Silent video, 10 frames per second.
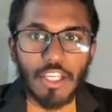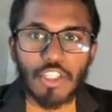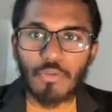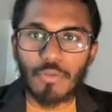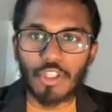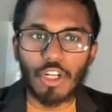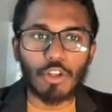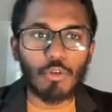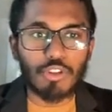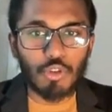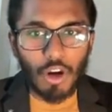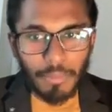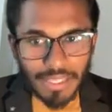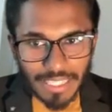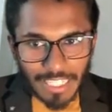So which all course you are
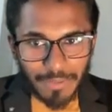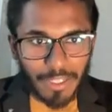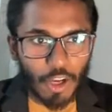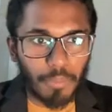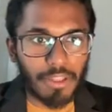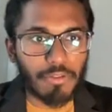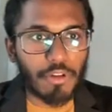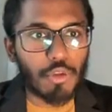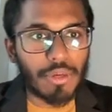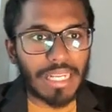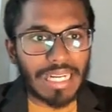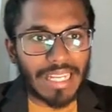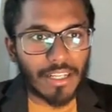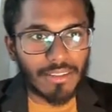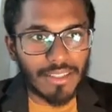basically been opting for, you can
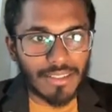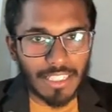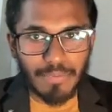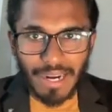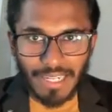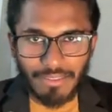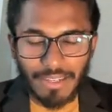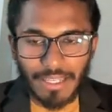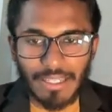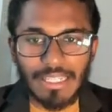click on this respective link,